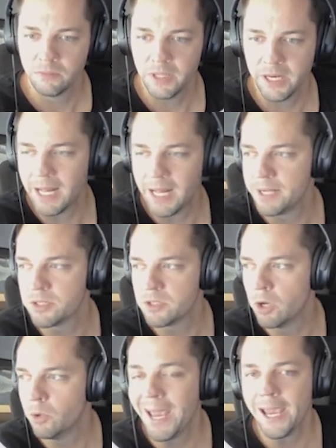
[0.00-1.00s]
that it has
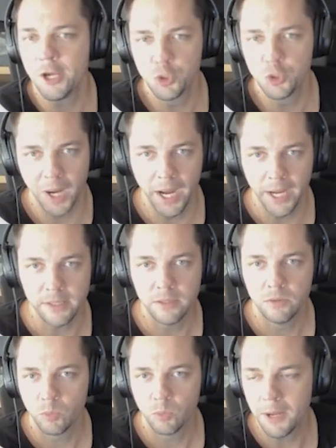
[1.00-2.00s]
no age behind it,
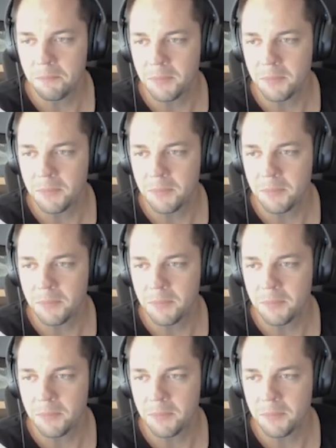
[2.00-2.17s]
right?